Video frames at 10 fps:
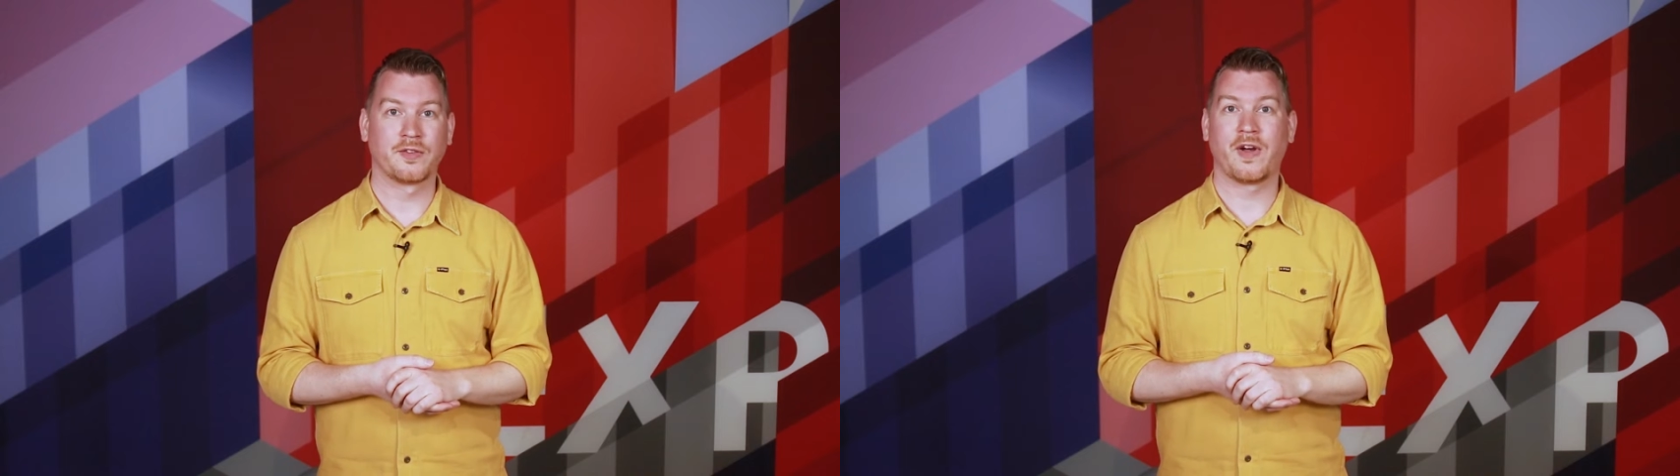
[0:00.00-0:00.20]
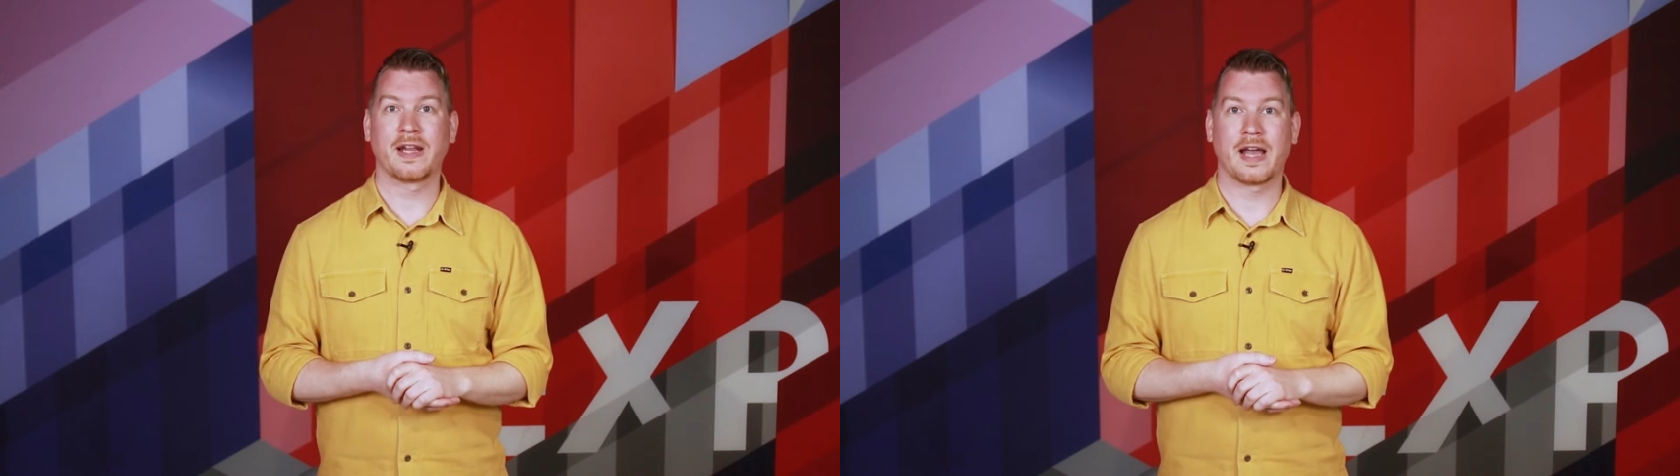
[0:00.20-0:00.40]
To
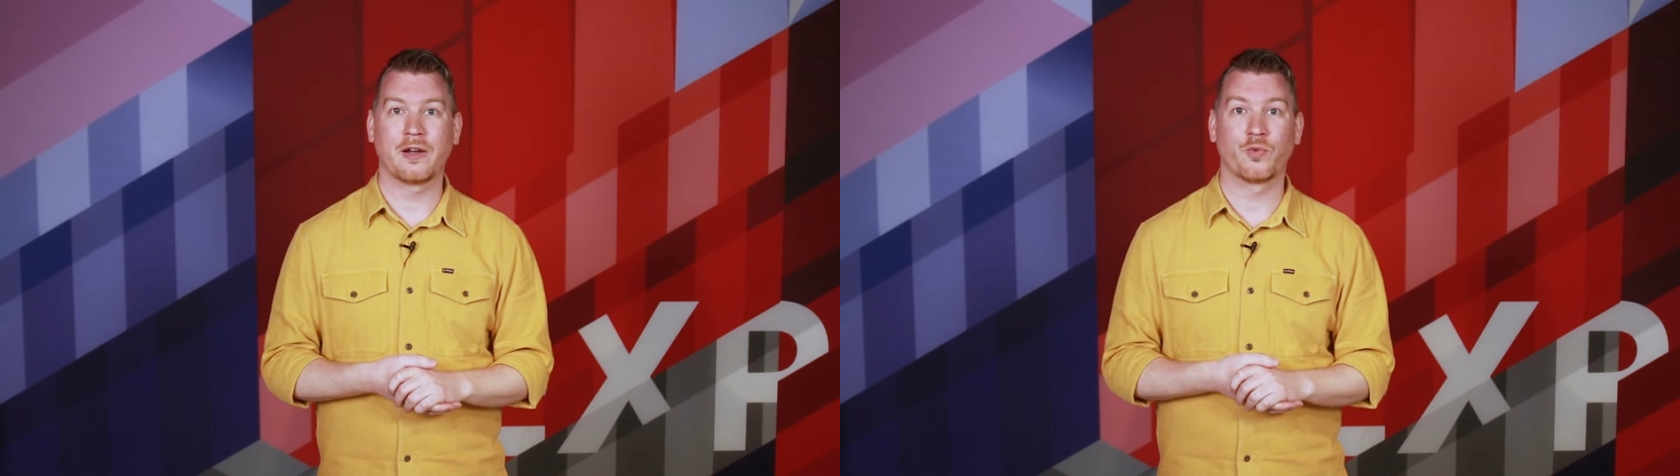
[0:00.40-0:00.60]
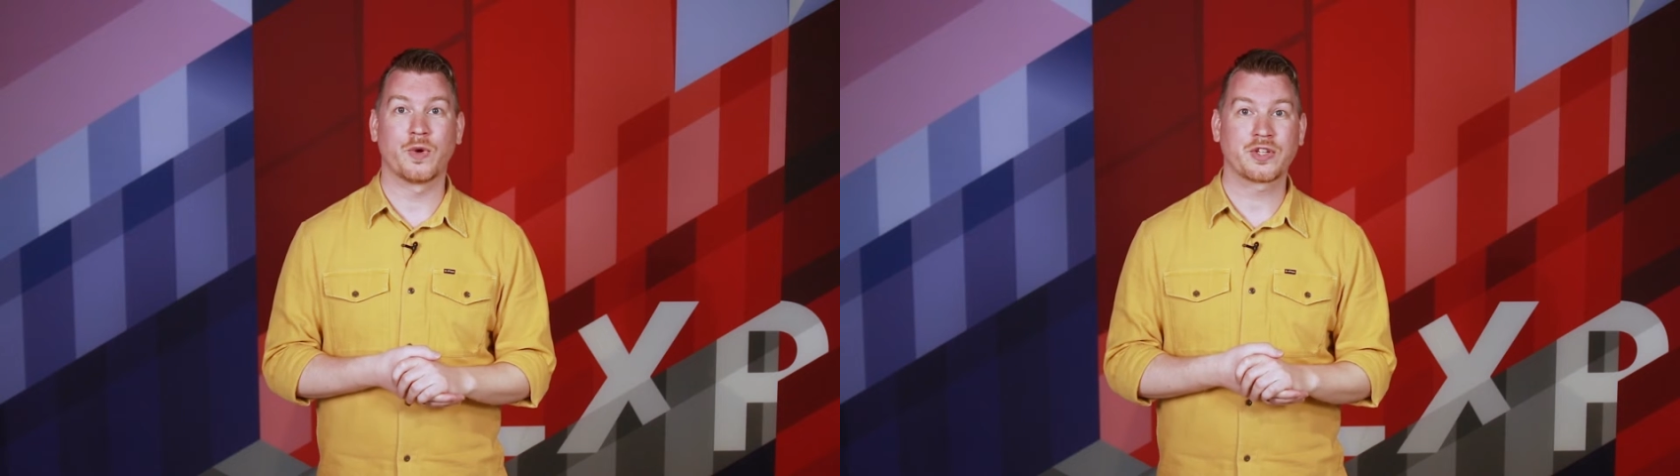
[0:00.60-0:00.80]
find
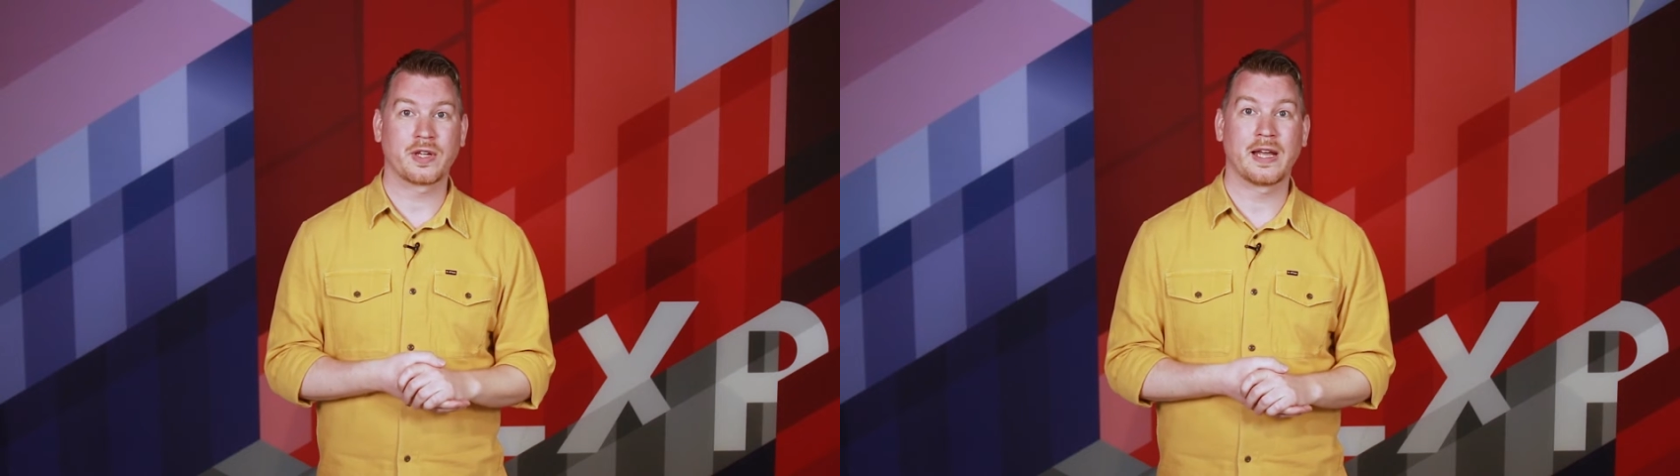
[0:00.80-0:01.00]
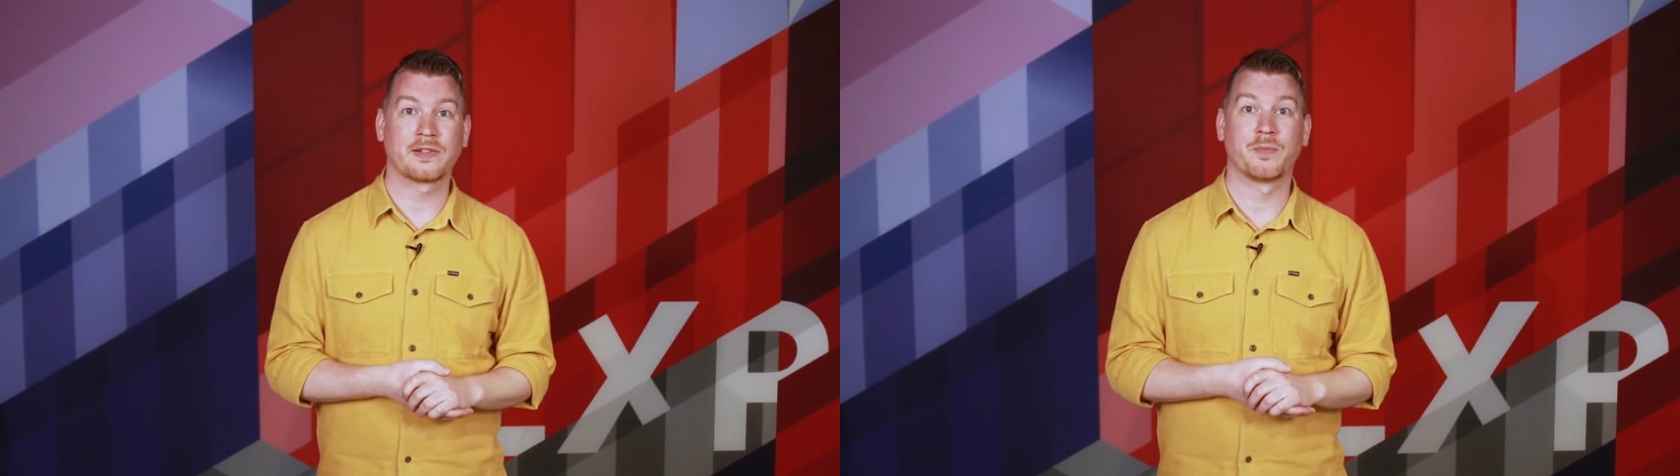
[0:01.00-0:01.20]
out which
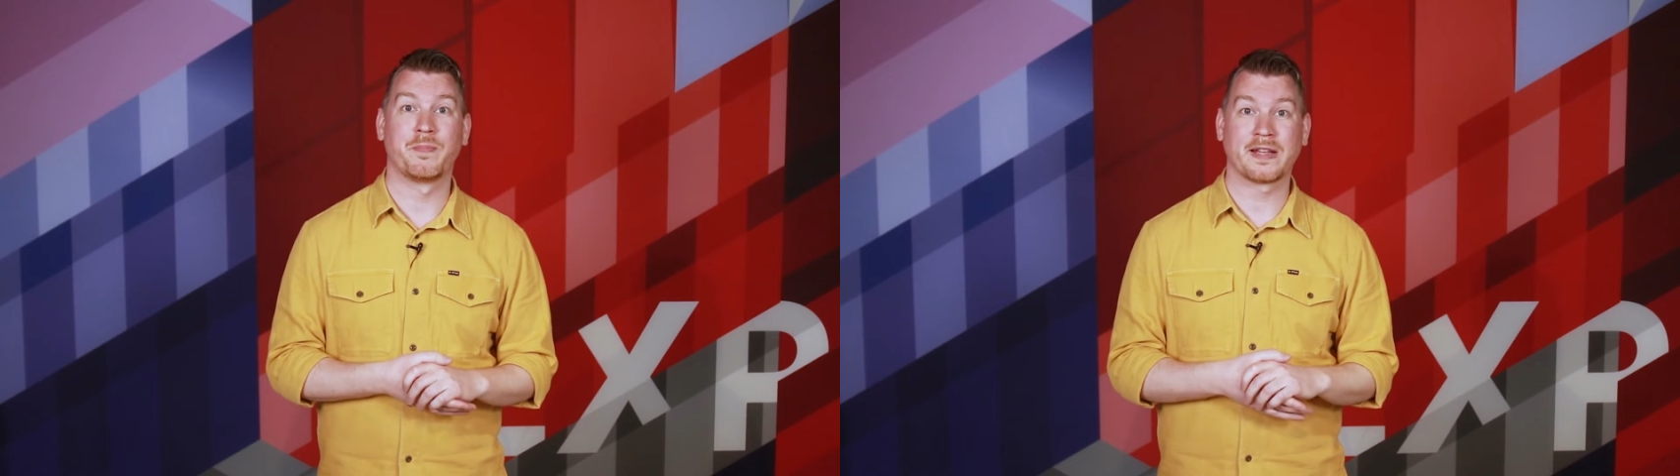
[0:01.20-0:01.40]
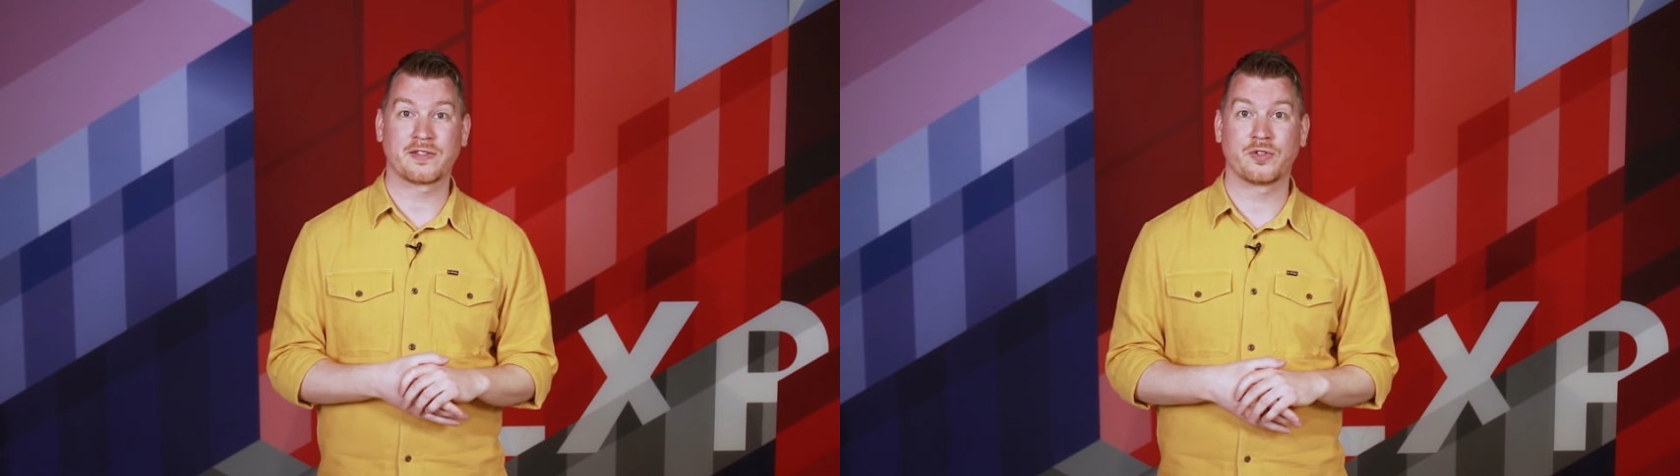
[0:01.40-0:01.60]
connector
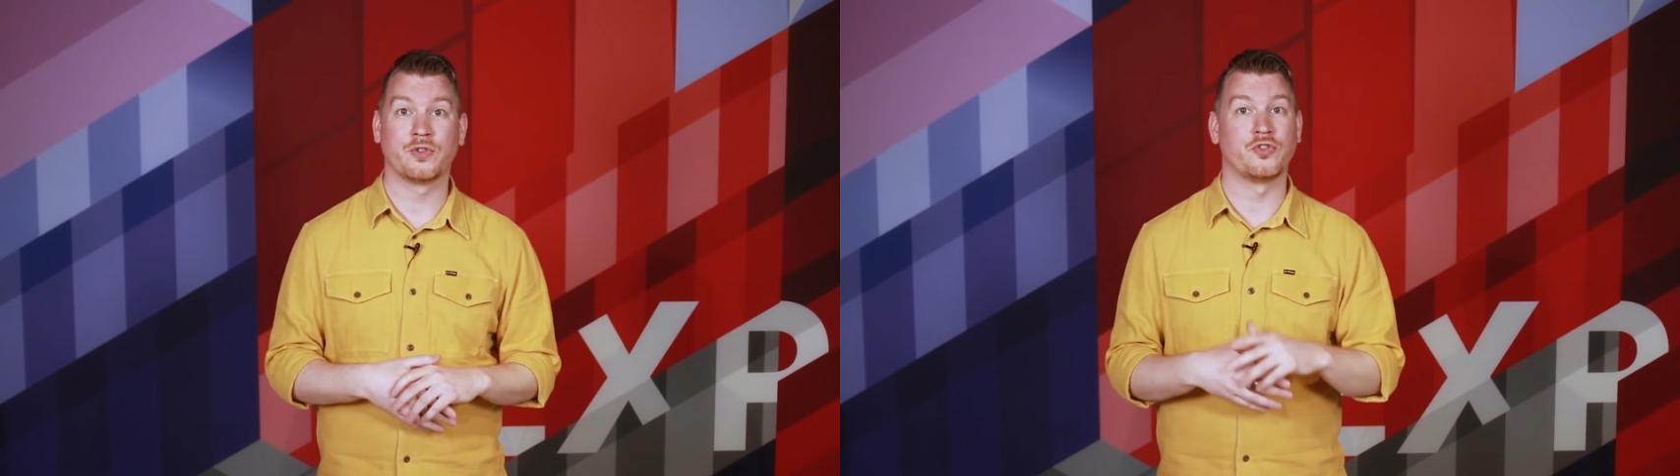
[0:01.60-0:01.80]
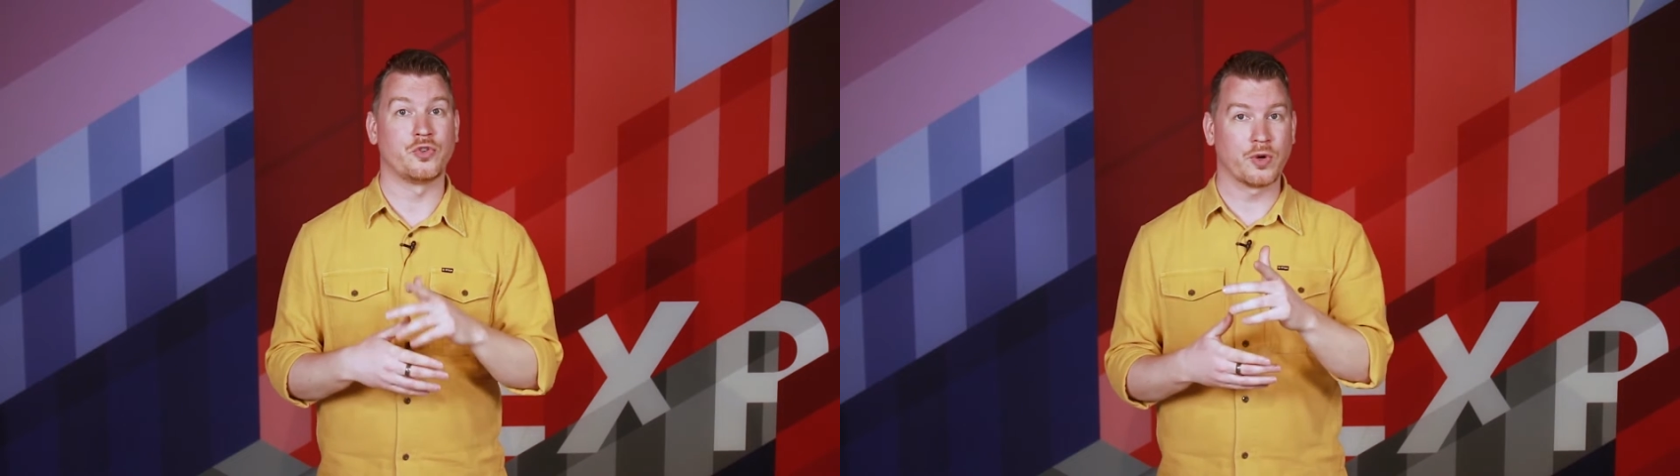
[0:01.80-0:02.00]
best
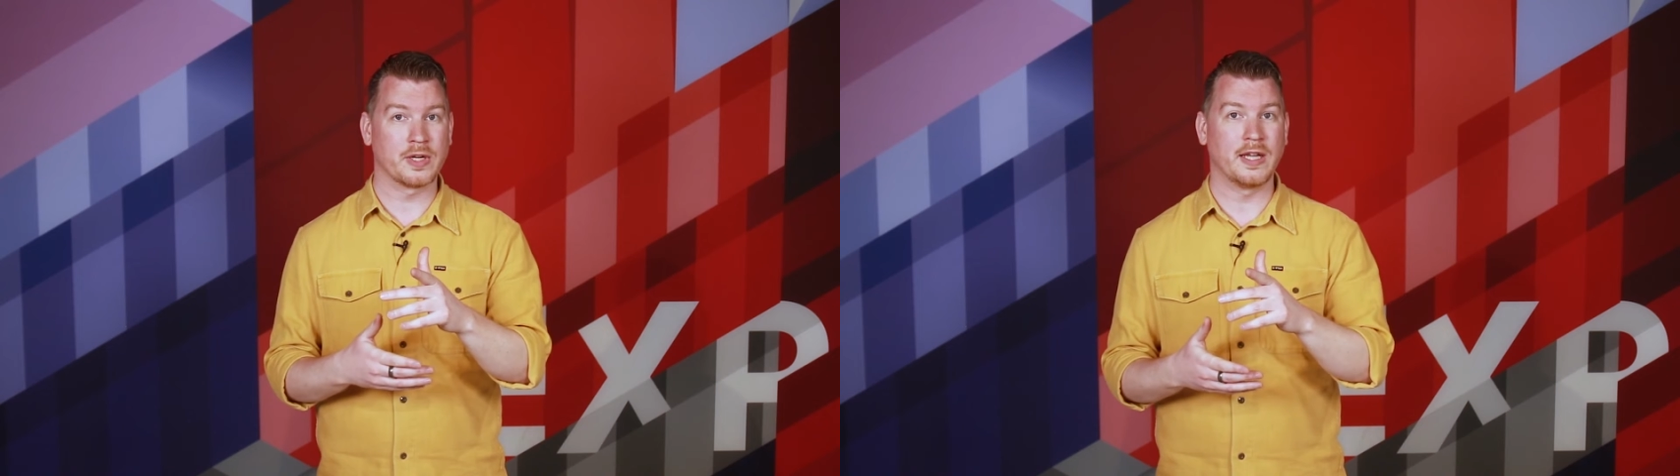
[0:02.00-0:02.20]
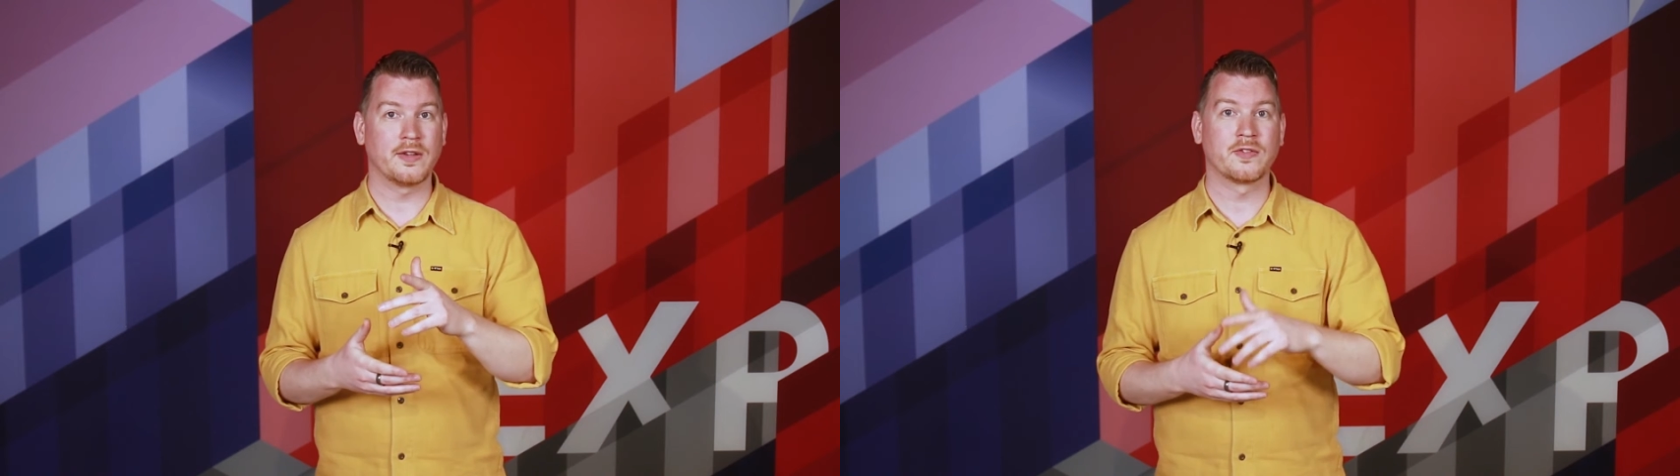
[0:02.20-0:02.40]
suits your
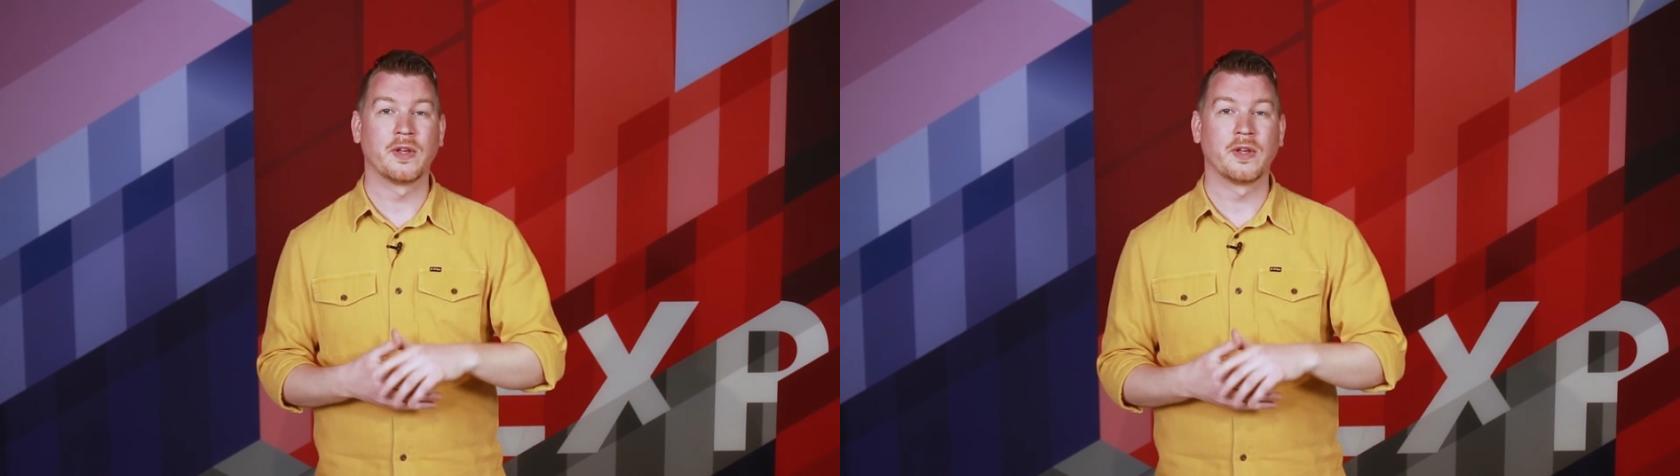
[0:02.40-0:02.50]
needs,